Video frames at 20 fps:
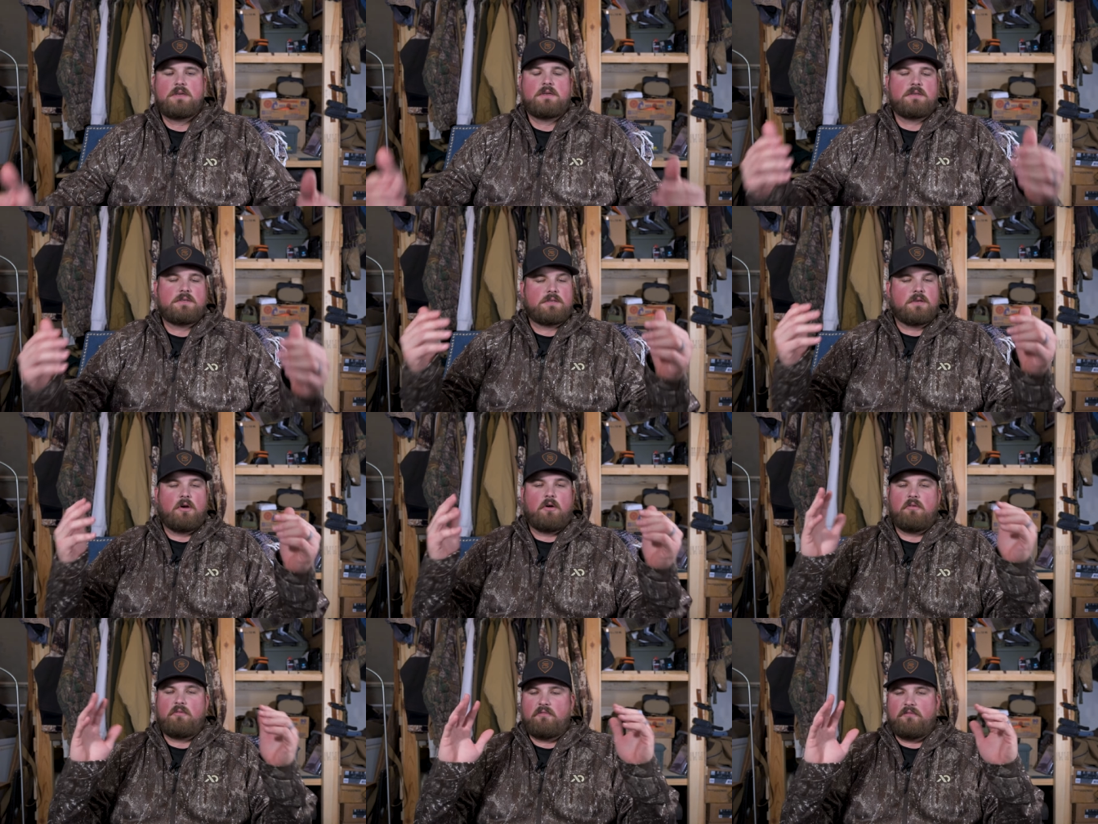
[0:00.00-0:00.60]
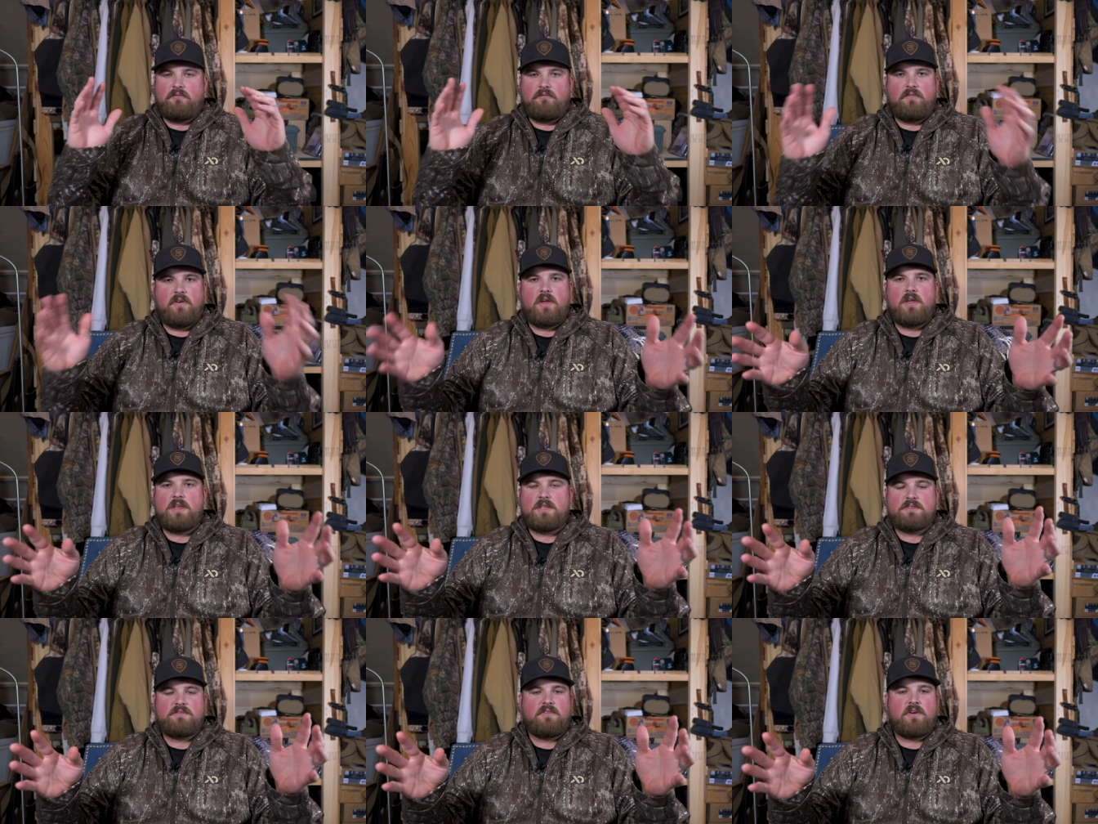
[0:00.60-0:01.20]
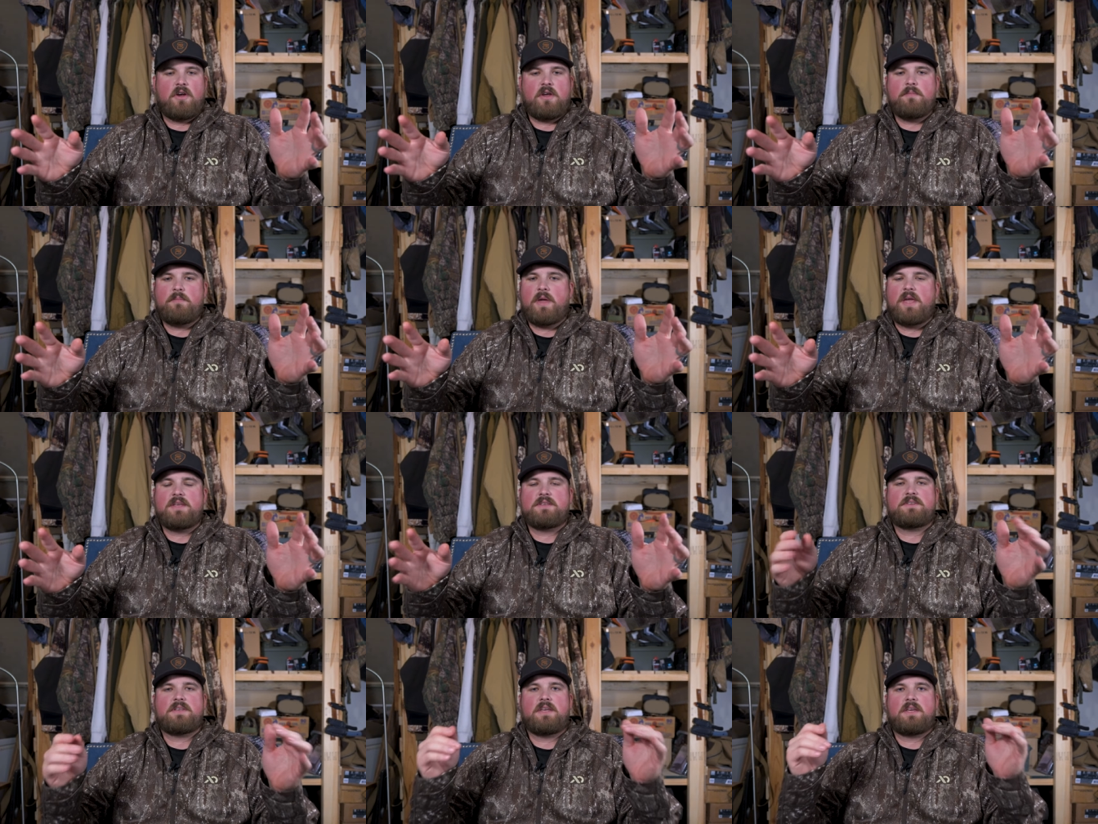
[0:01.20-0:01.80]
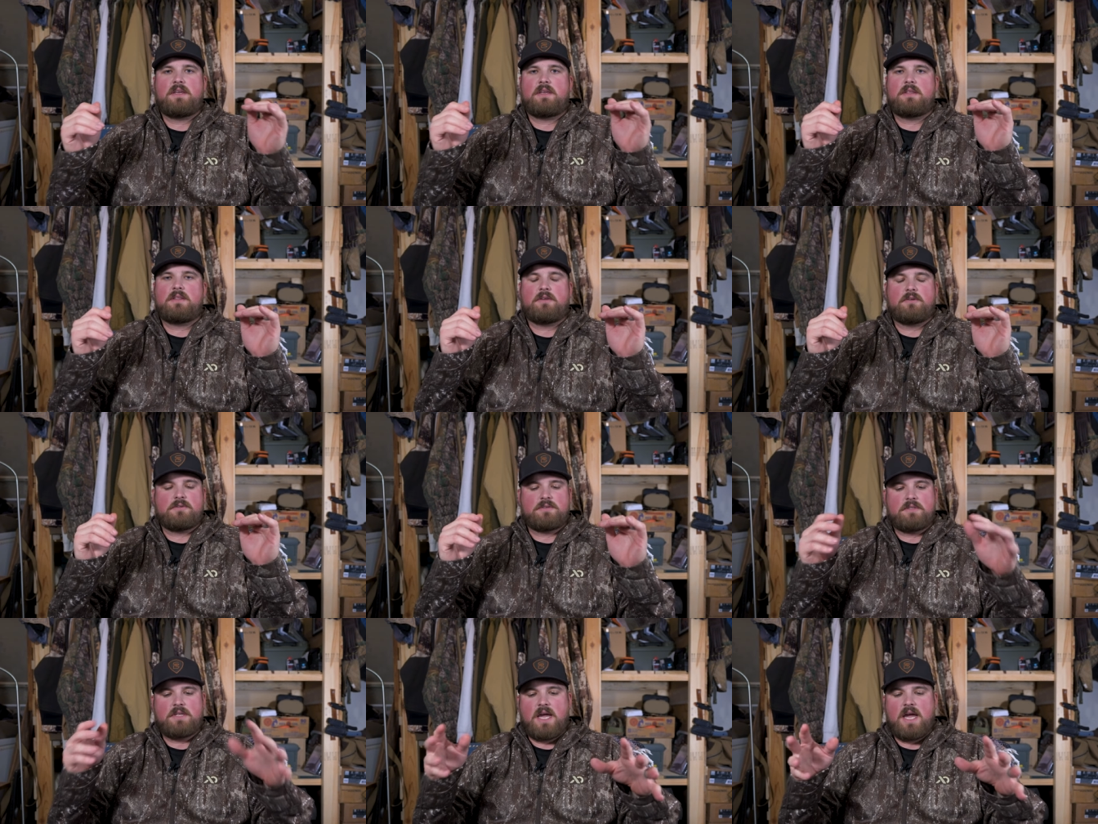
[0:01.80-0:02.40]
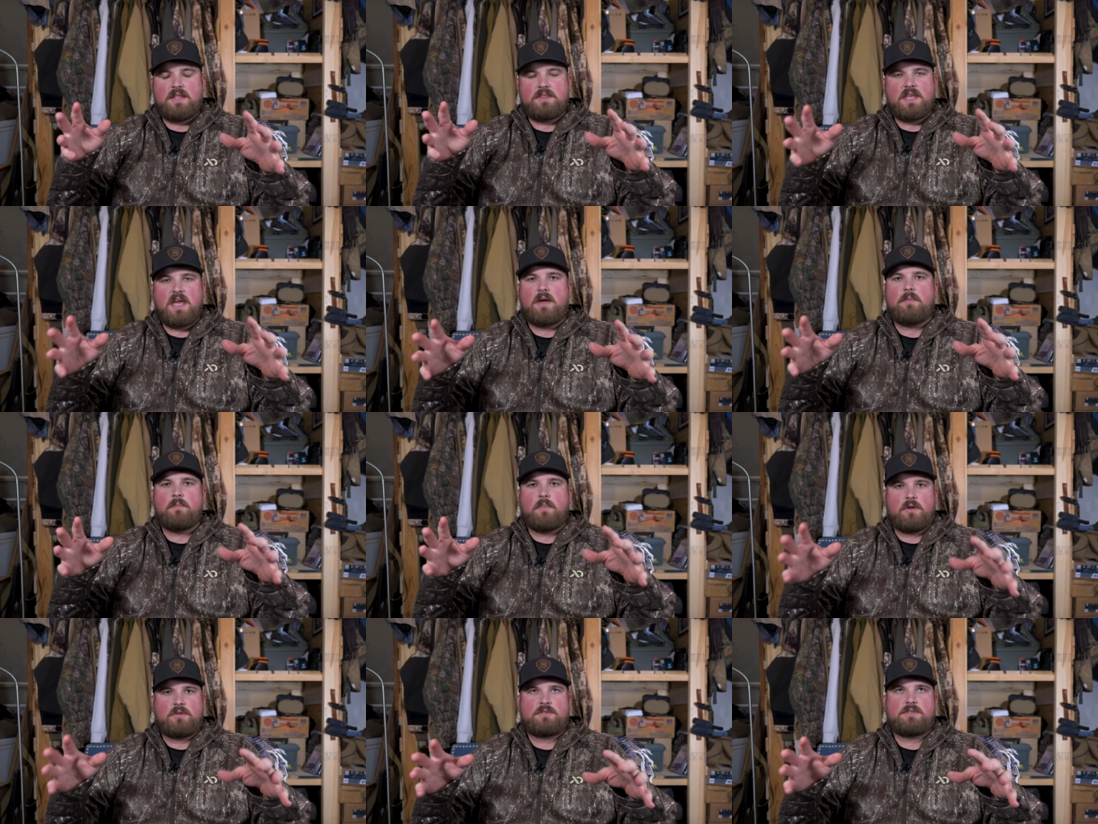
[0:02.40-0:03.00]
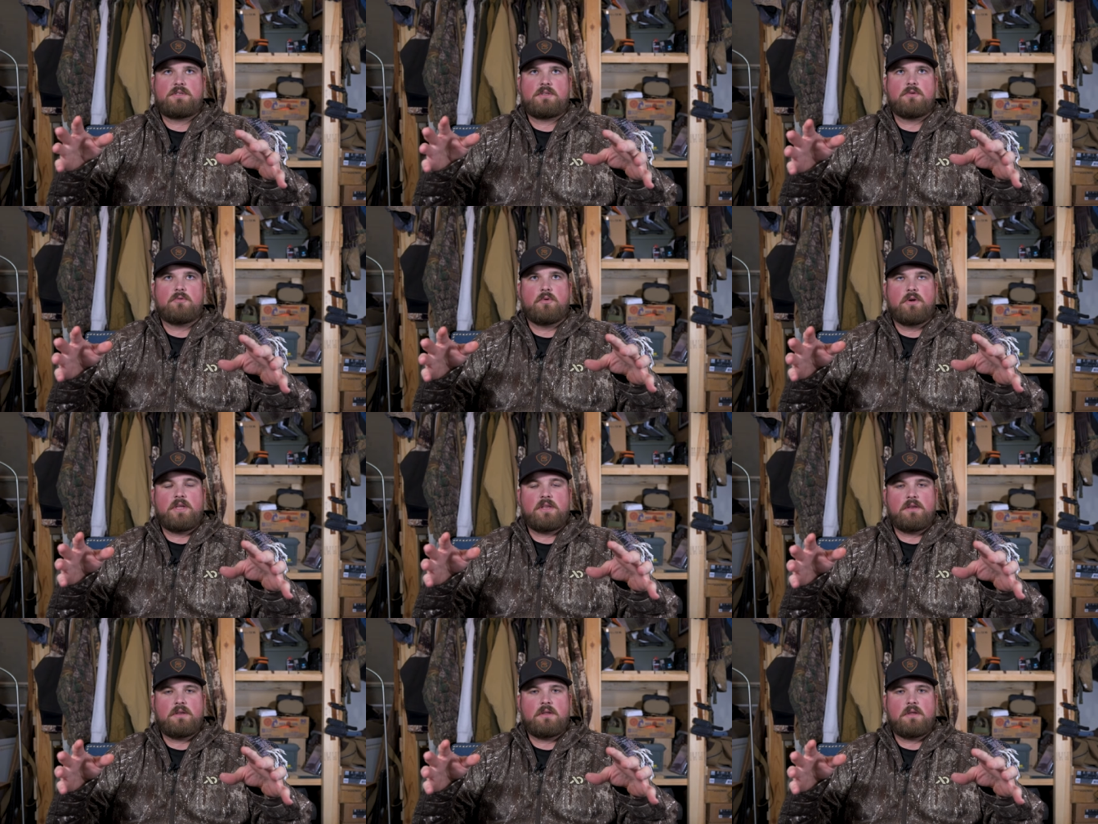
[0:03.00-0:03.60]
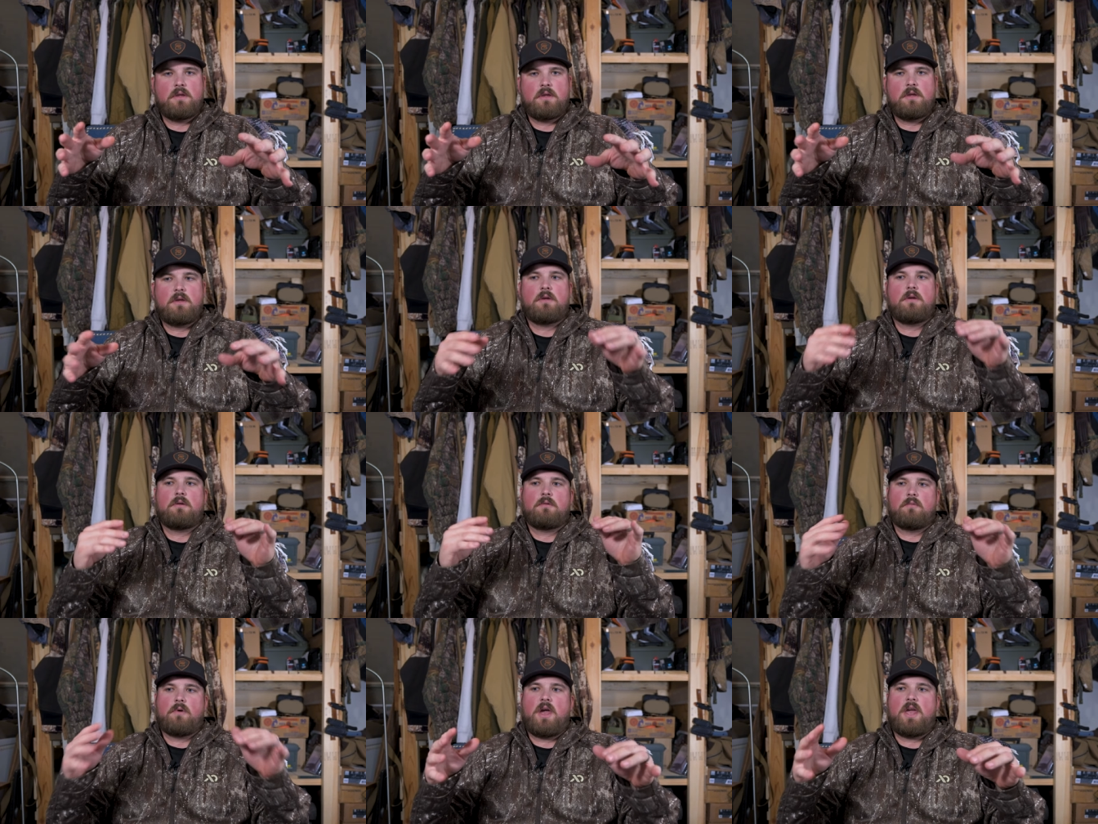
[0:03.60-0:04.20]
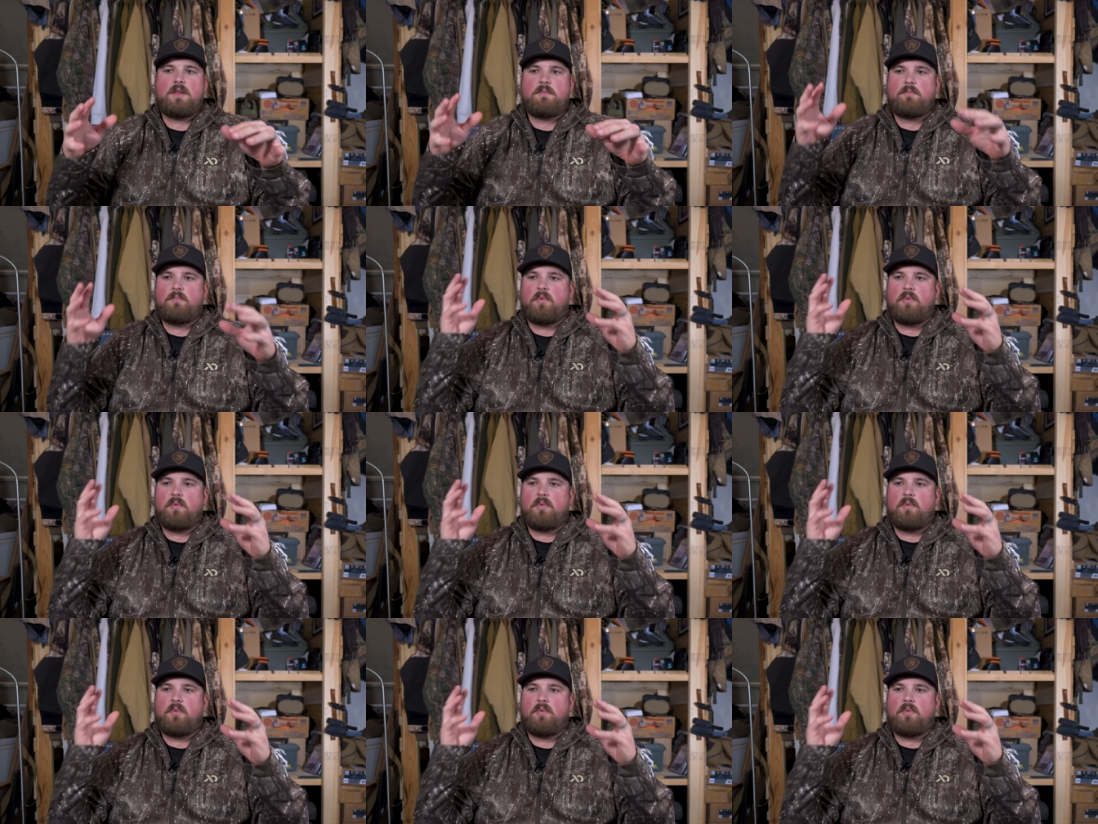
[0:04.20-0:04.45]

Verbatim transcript: So it's very basic, there's not that much to it, right?